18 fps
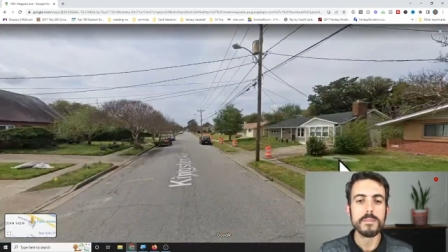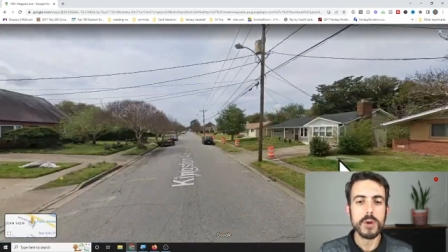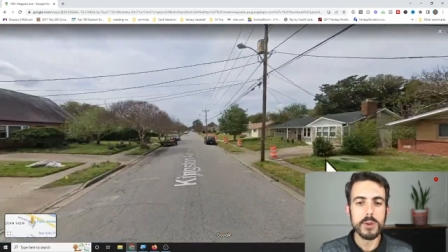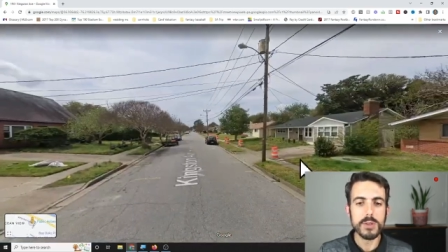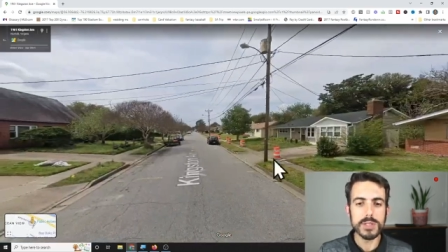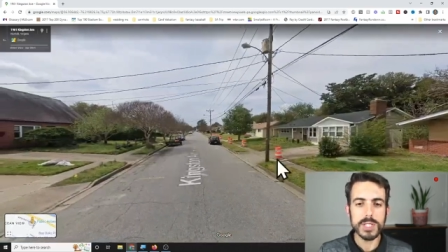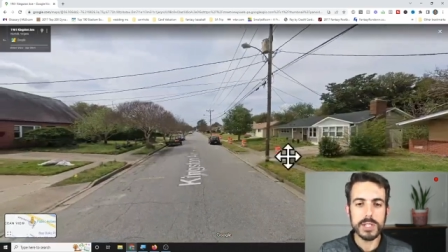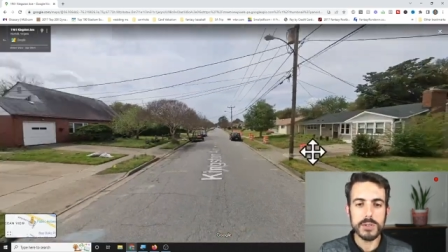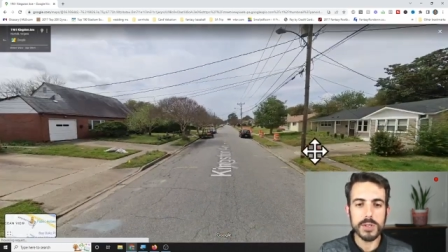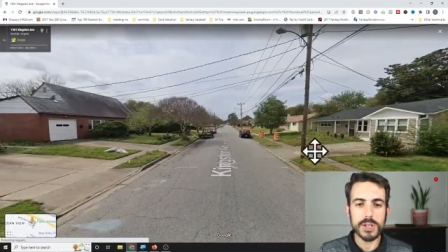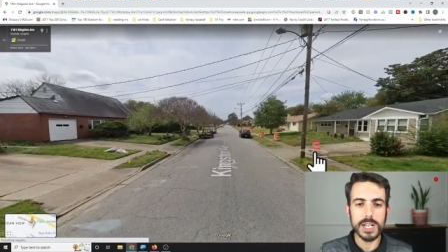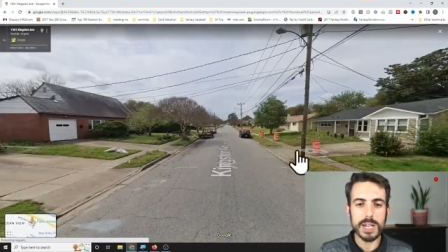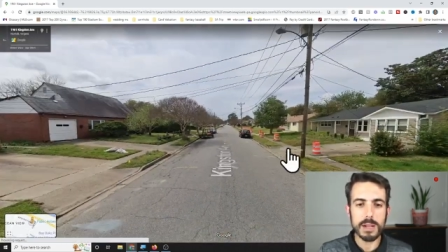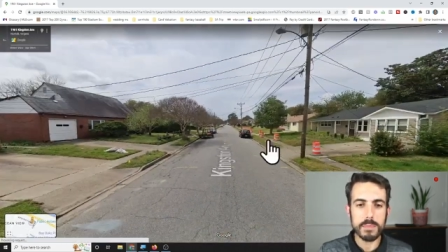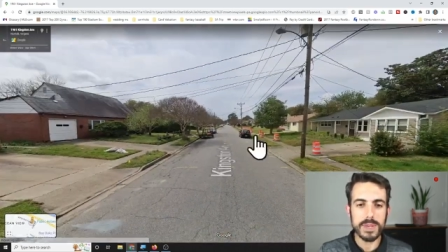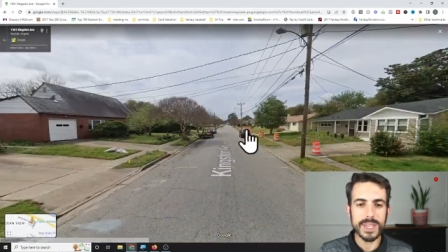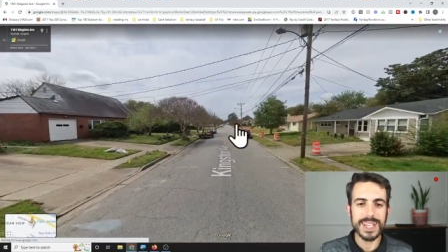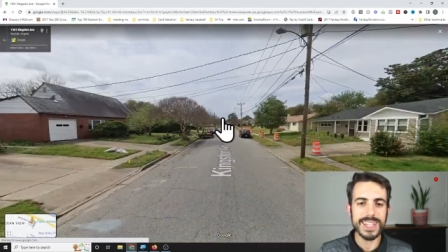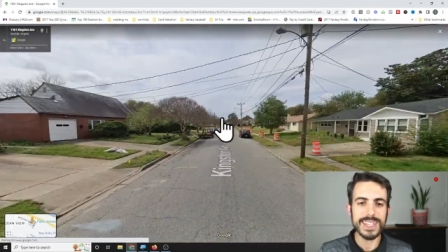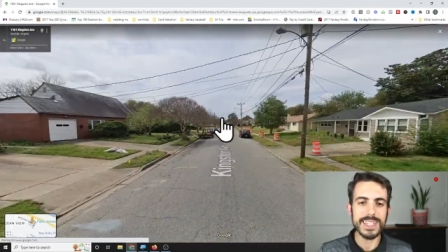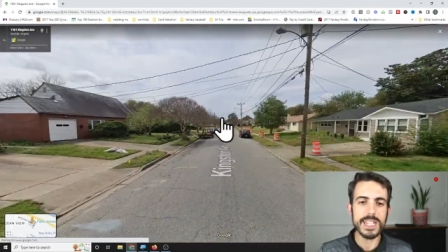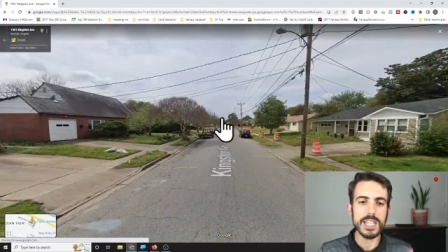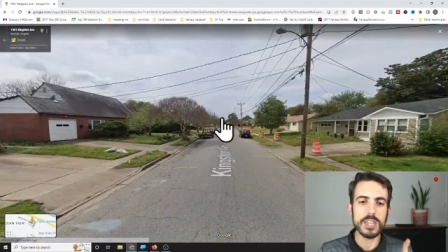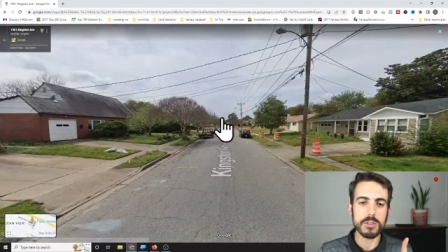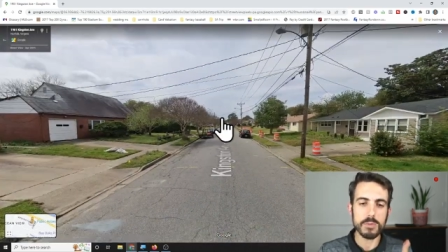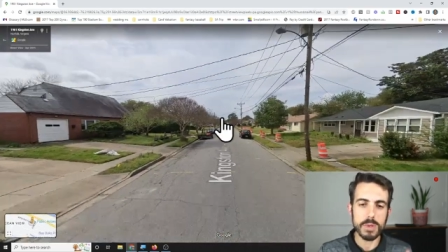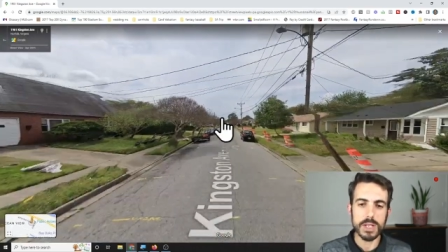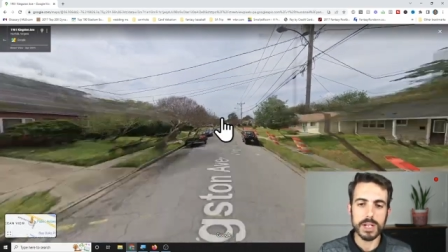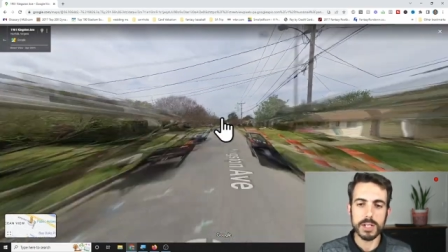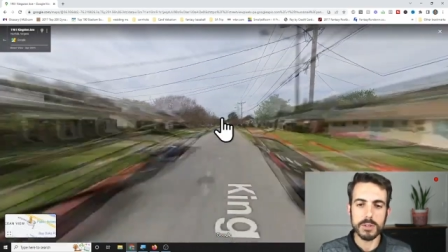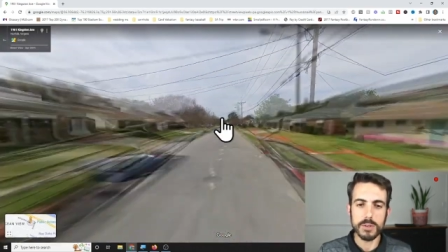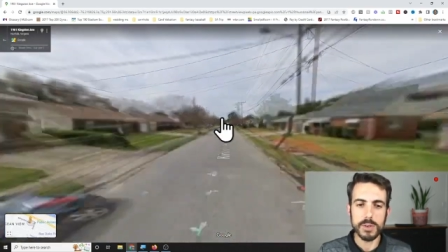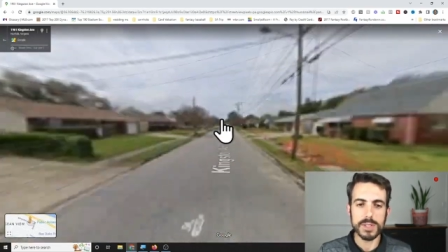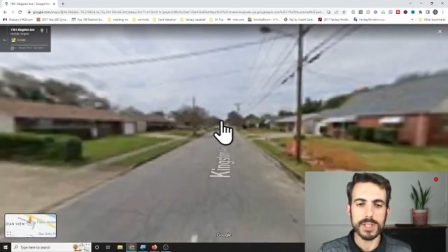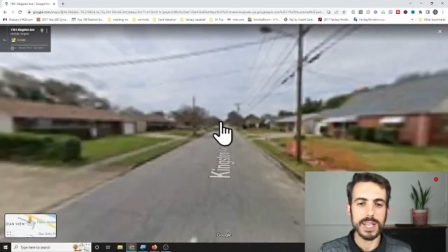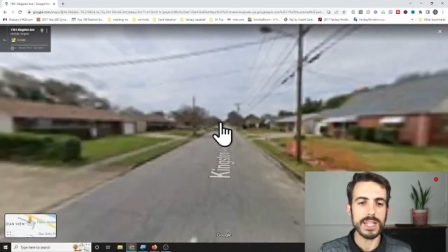Mostly they're going to be in the
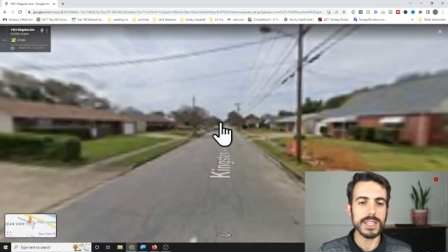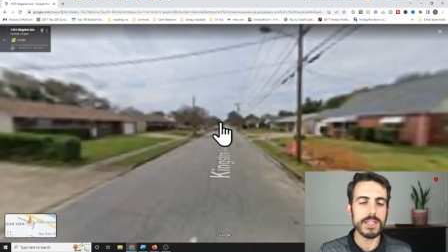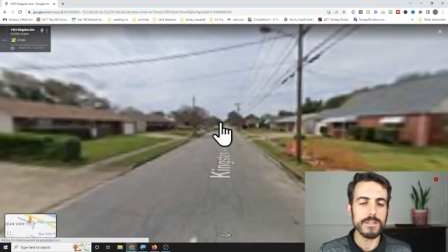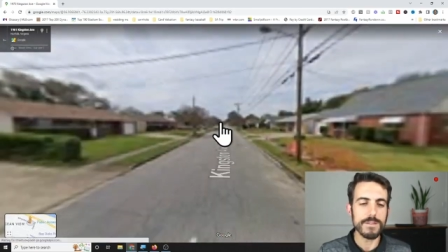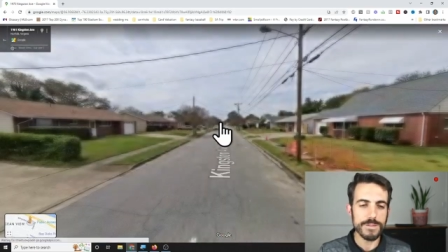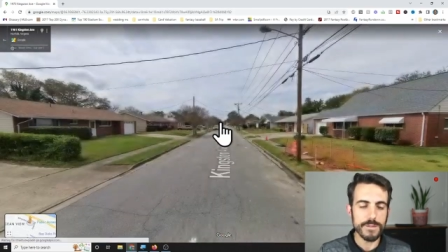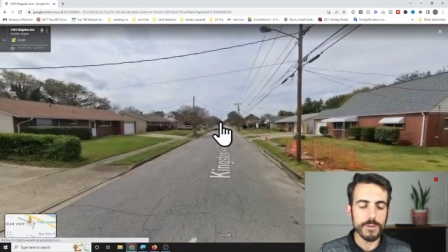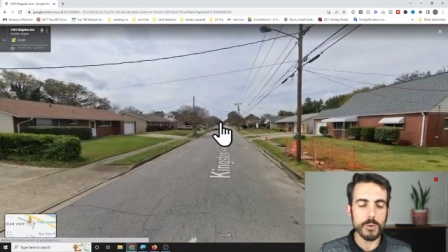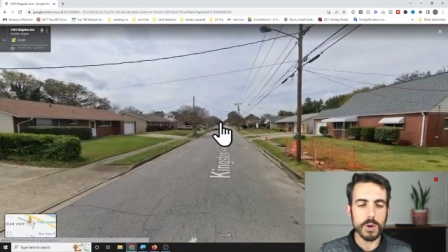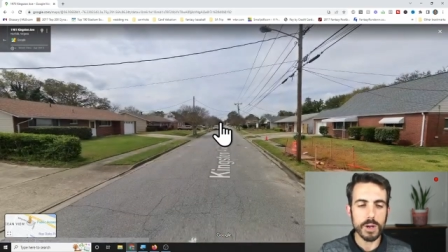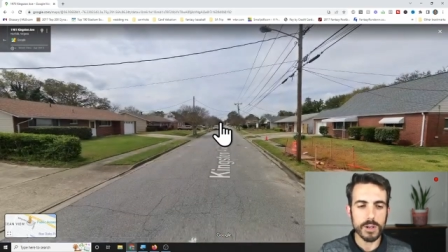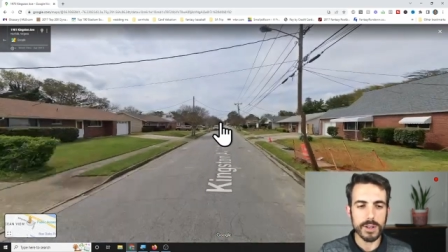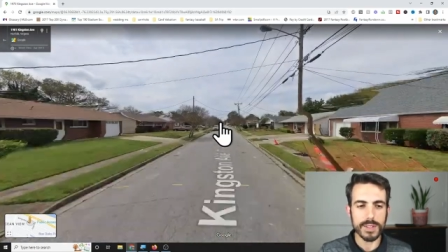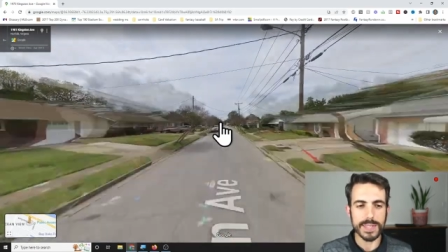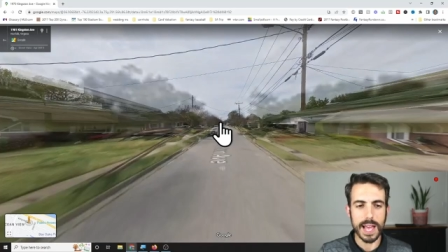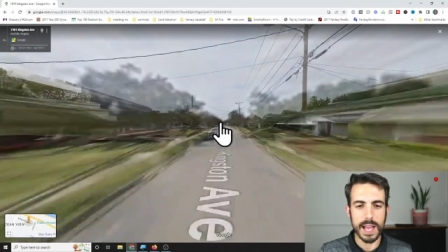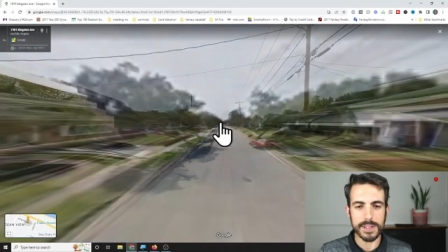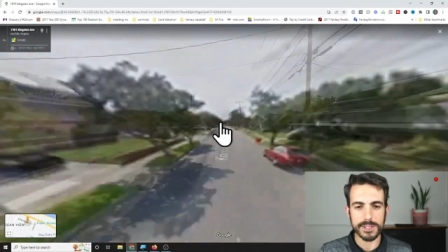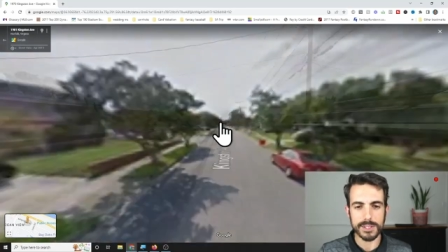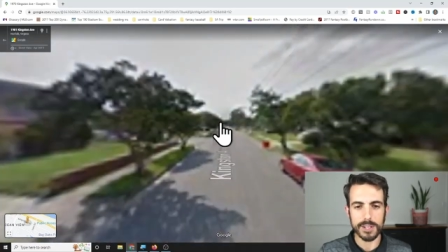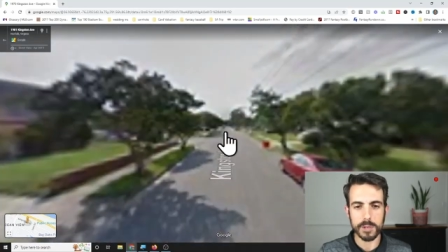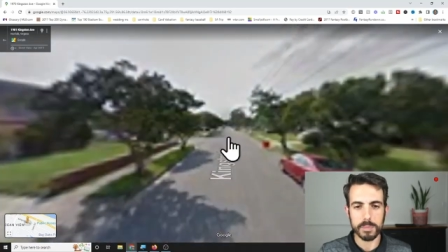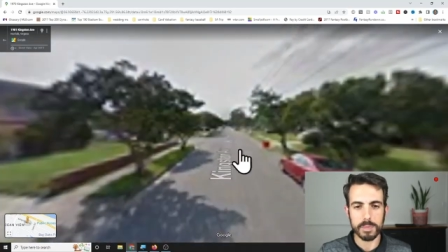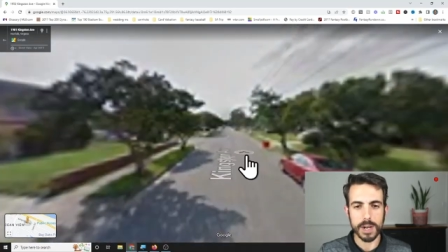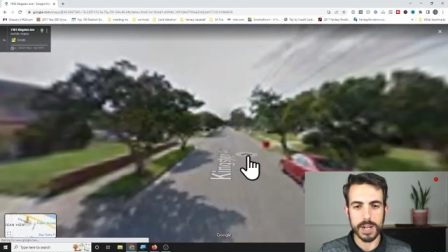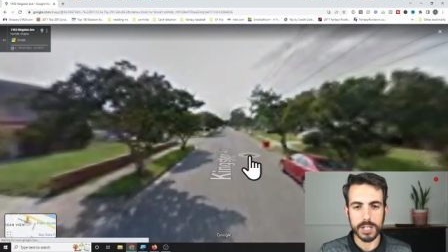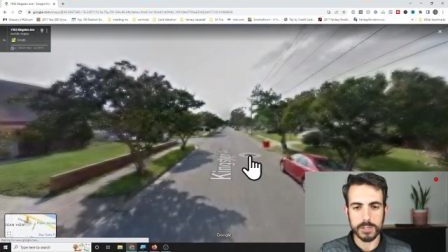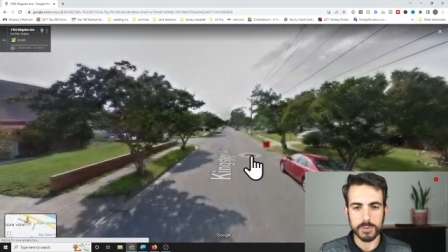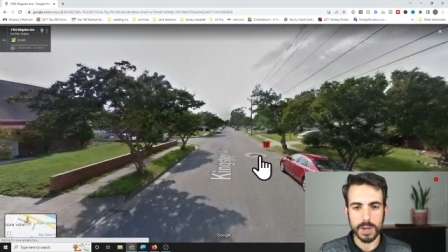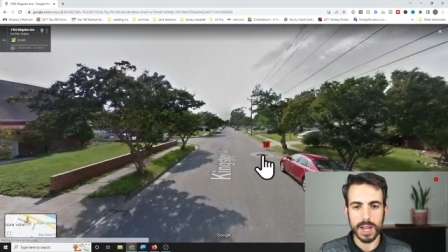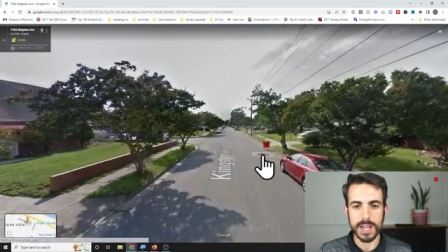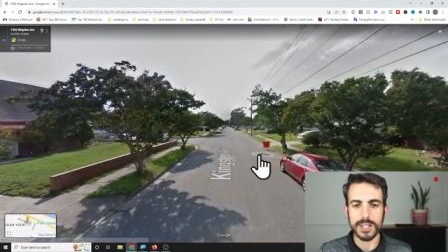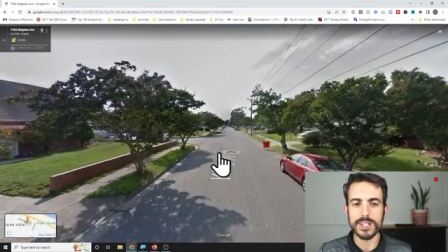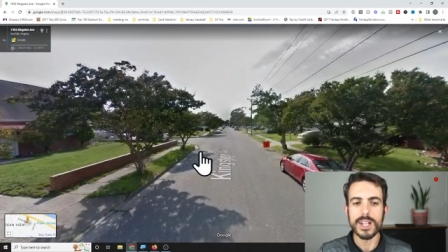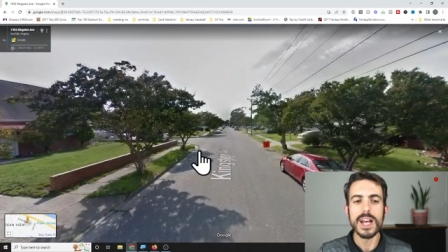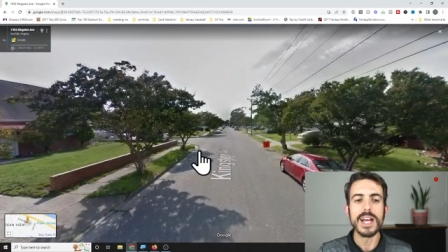300s and the $400,000 price
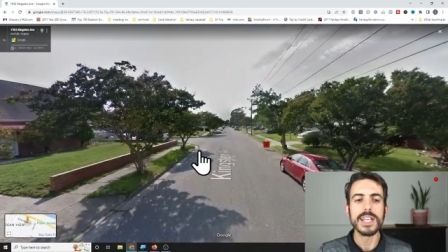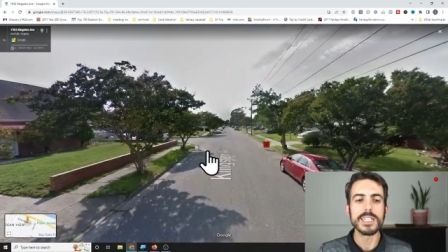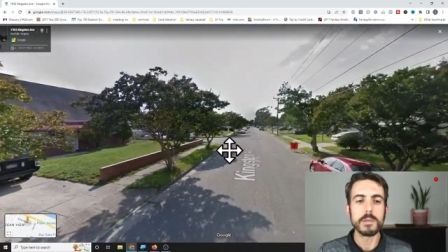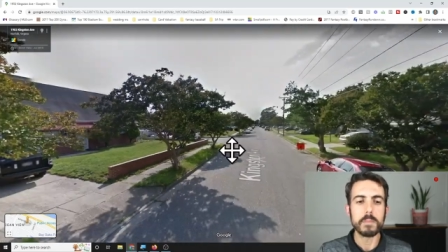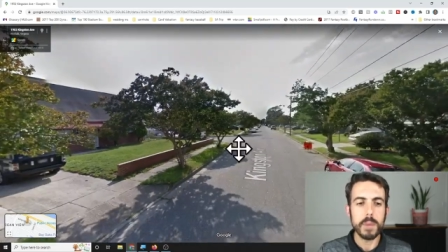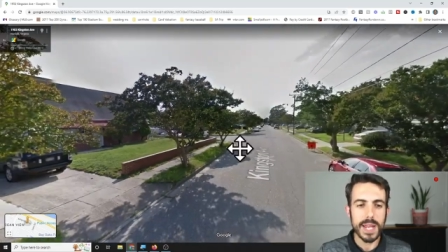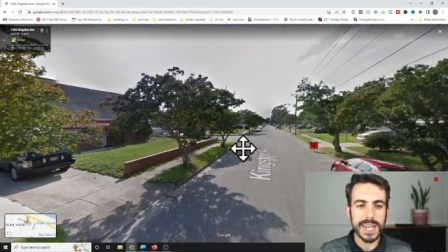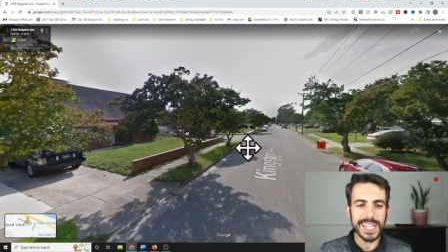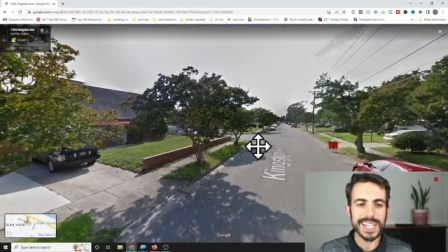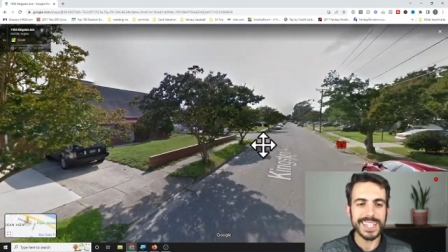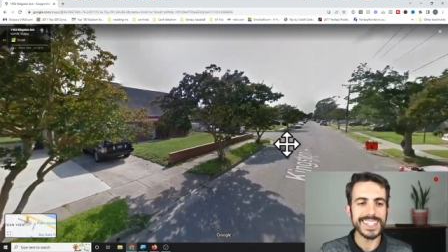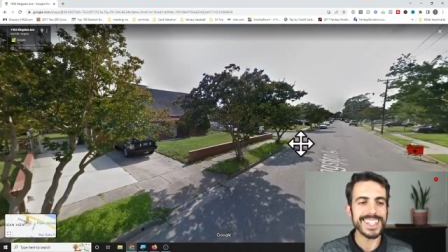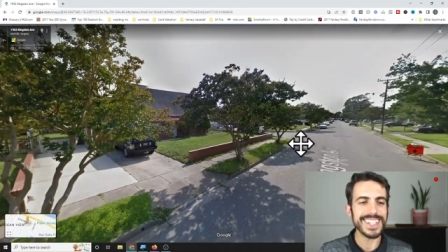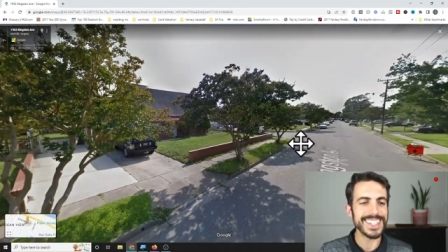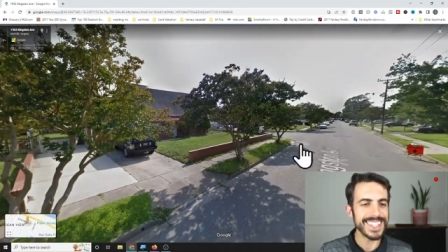range, depending on the